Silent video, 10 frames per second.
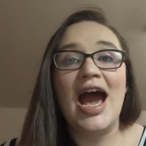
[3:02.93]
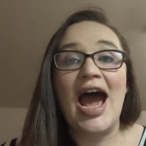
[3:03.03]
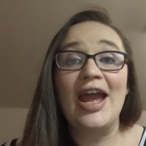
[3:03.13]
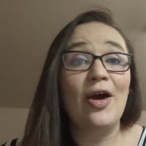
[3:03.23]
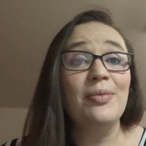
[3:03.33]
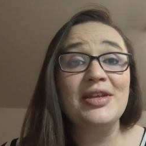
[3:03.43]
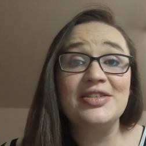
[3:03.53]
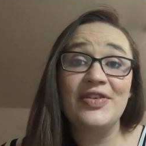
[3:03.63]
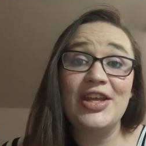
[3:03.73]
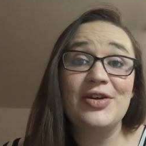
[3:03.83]
I hope
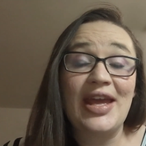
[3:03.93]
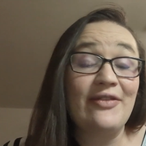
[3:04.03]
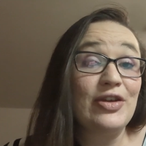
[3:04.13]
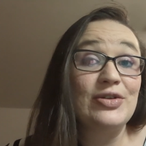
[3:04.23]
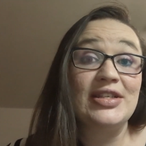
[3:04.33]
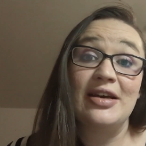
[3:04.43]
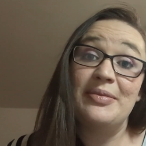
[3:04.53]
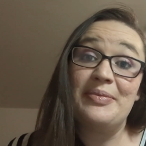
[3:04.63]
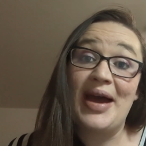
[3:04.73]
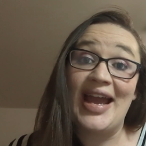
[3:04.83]
this video gave you
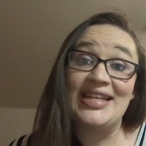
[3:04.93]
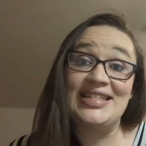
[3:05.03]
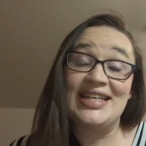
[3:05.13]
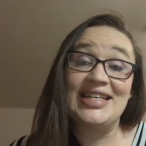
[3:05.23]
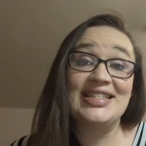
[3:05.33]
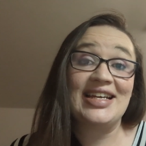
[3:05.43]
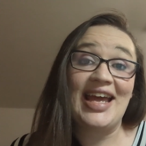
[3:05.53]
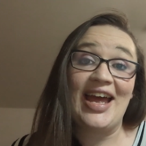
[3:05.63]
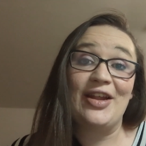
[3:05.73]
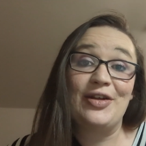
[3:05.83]
some ideas on
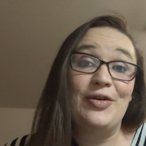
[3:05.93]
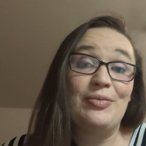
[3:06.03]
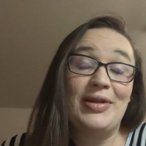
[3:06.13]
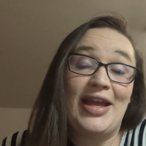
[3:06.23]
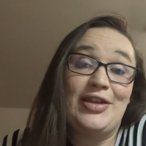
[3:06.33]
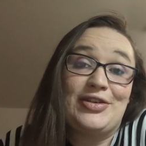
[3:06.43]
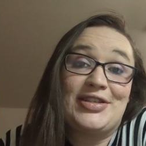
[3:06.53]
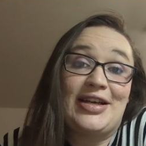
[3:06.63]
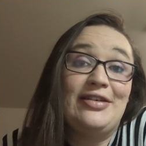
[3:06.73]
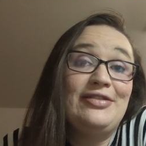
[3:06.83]
how to goal plan
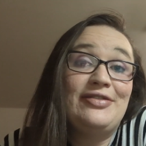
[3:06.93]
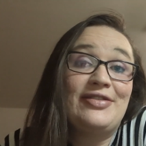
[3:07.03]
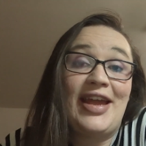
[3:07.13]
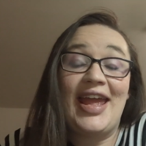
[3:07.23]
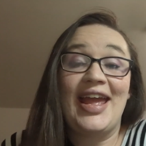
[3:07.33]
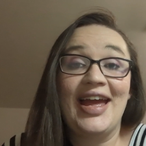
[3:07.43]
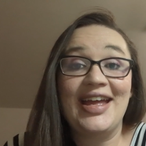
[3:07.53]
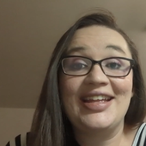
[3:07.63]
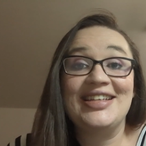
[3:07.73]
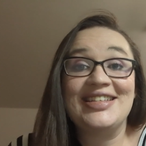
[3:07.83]
yourself,
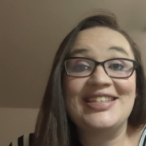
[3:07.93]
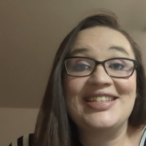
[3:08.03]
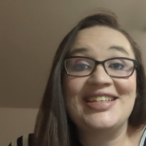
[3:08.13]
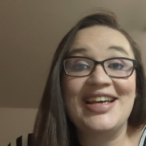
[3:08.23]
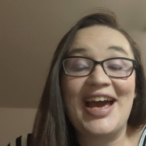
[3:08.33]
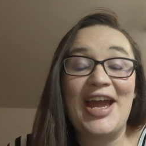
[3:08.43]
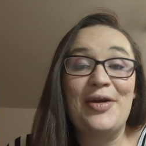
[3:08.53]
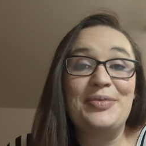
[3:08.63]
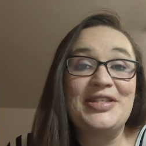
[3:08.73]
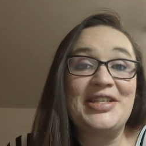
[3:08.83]
and I
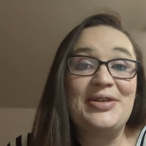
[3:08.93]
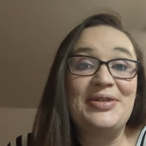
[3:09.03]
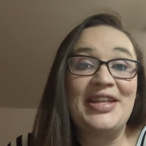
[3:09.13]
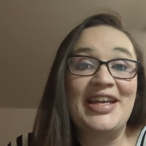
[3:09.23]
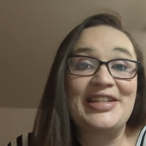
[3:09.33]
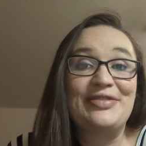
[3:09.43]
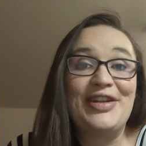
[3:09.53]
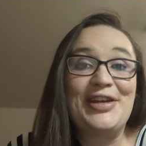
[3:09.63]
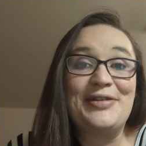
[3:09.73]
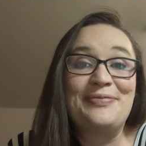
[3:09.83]
hope to see you in the next
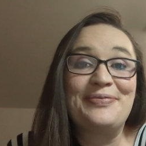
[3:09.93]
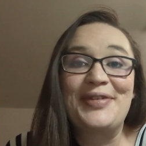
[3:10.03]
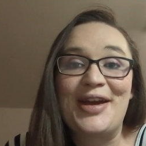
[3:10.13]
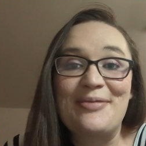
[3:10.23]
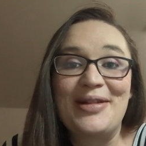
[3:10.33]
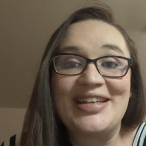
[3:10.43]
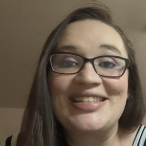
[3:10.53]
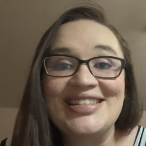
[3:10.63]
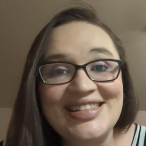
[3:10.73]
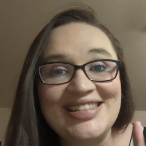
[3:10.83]
video. God
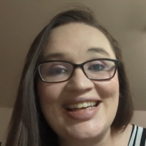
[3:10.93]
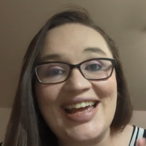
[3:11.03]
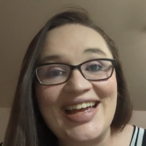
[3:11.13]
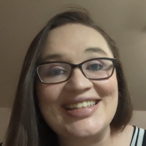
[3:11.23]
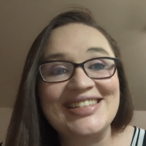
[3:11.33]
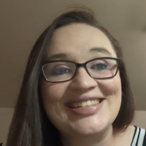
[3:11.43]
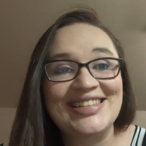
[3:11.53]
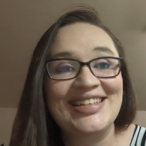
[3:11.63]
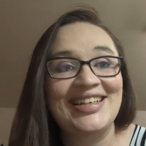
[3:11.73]
bless. See you guys.